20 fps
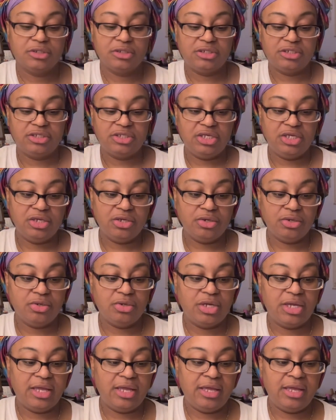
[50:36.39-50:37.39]
sticker.
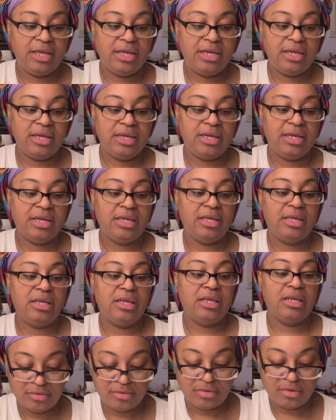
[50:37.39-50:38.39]

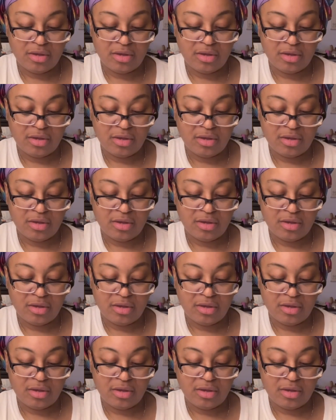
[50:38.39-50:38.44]
And...